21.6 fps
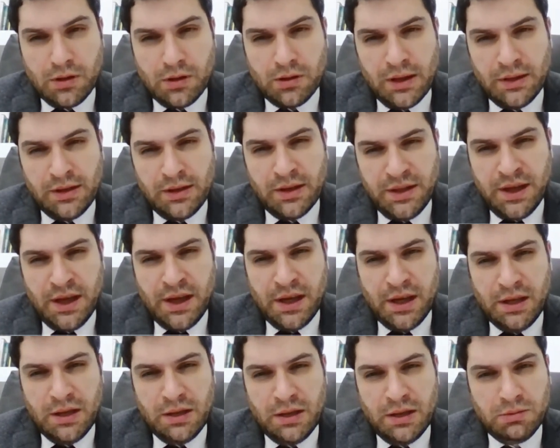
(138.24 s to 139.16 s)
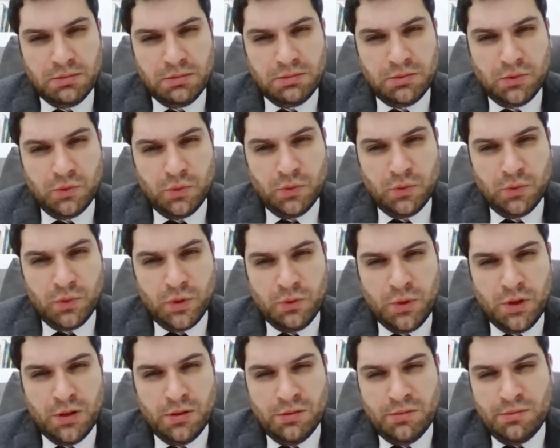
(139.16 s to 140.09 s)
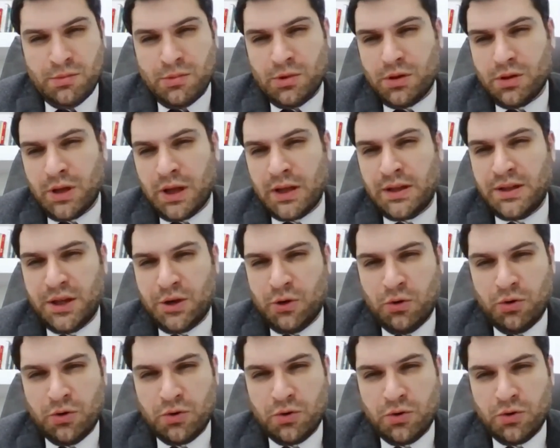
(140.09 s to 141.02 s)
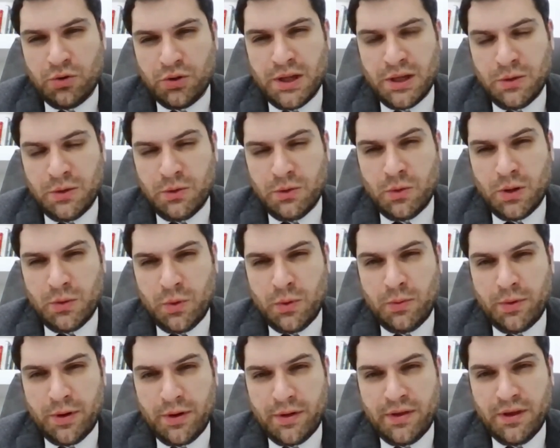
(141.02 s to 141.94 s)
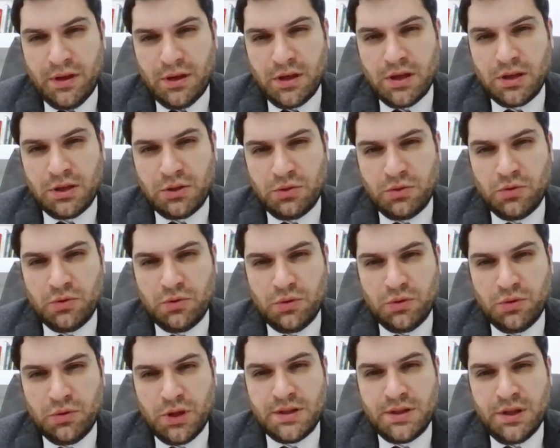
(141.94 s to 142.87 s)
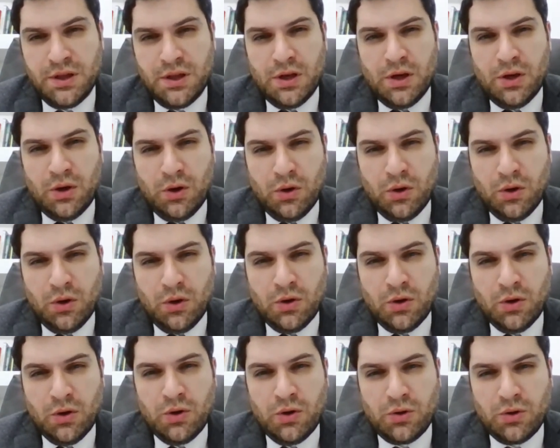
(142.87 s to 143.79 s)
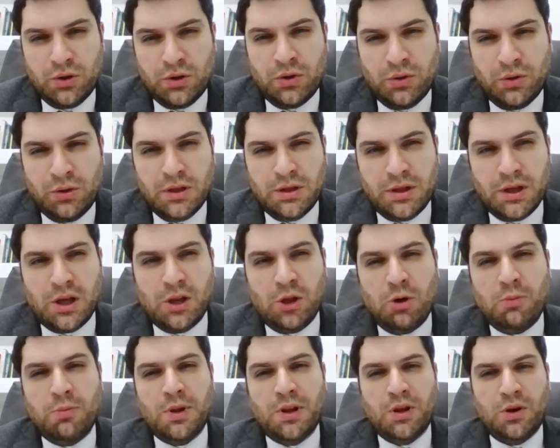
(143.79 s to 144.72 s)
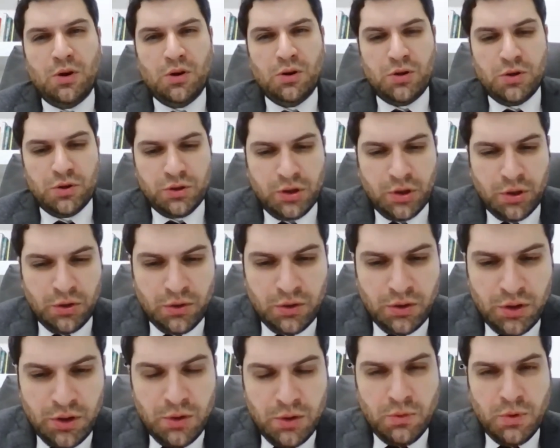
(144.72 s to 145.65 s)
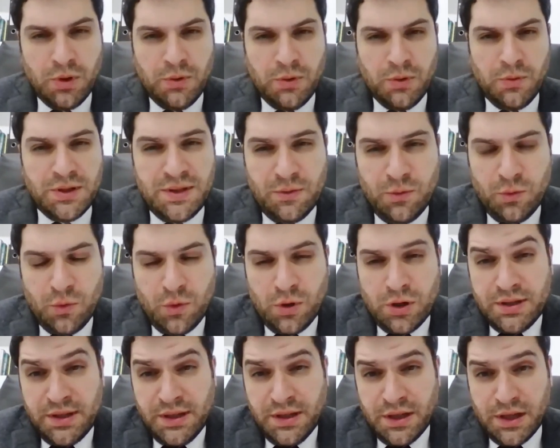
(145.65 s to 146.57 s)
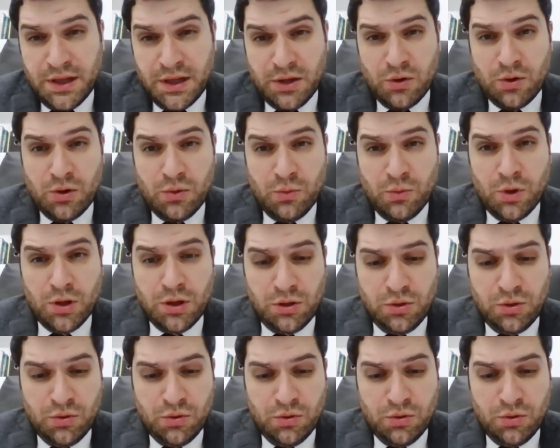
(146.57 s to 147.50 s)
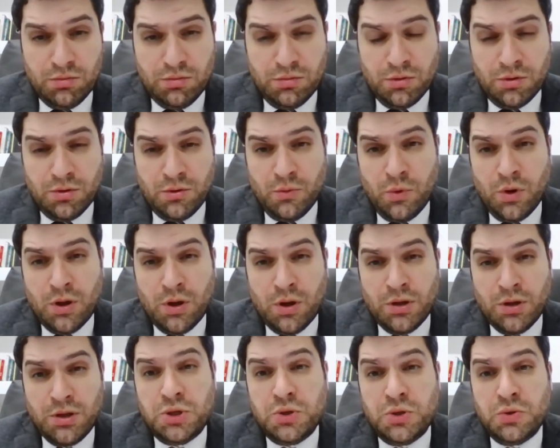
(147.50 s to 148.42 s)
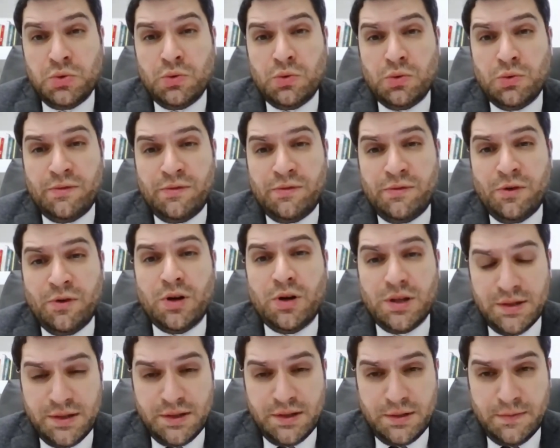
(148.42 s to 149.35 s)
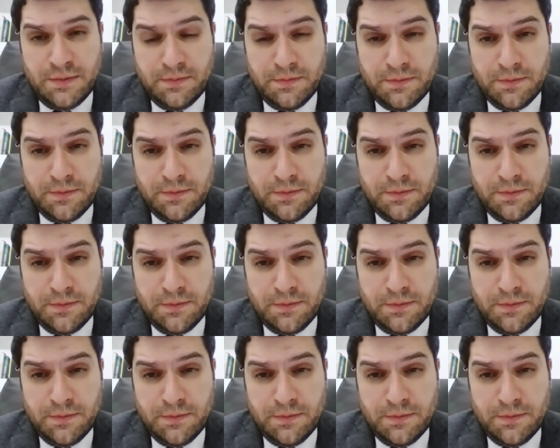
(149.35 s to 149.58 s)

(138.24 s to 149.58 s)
today, when we, at the OncoDaily, when we were thinking to do this Oncothon, the global Oncothon, we were thinking on what to focus.